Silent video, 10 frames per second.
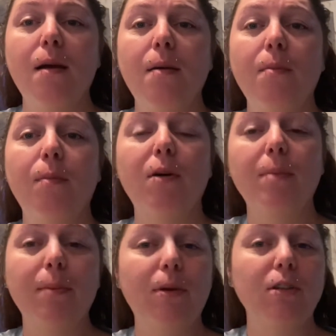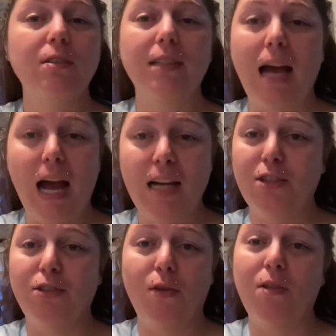But me personally, I
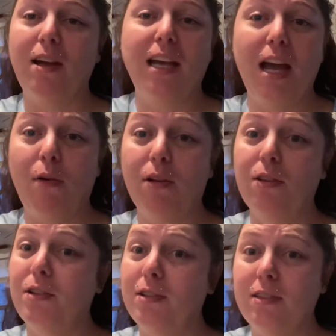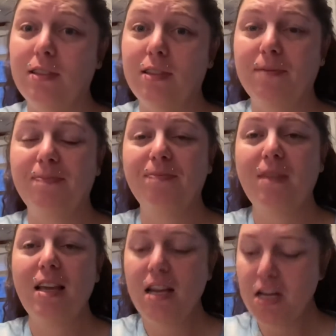just don't like how it looks.
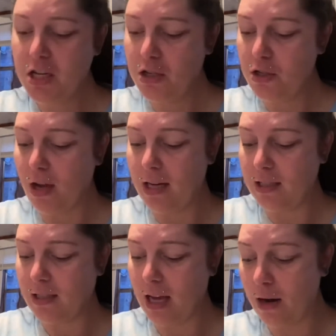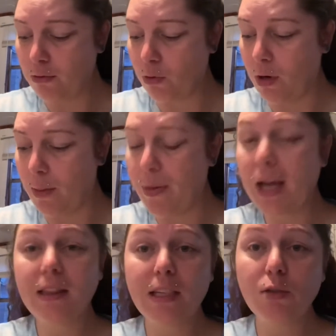So I decided I was going to
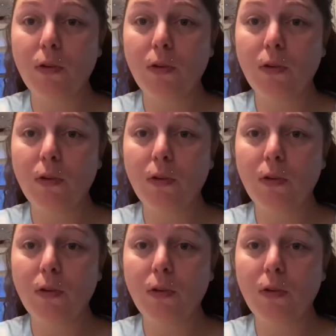paint this one